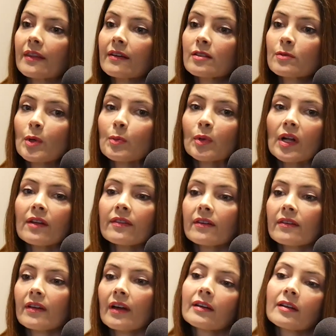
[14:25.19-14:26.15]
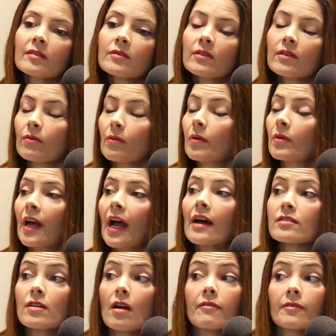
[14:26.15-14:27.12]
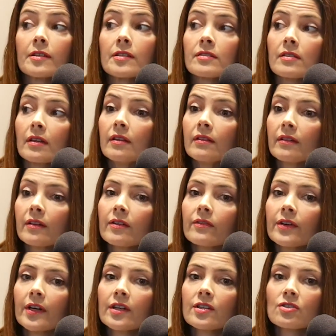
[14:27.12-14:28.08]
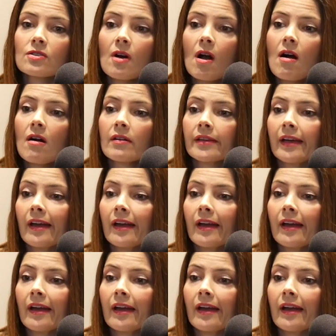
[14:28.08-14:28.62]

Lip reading: And there's people out there that can throw cash offers, and they're very strong.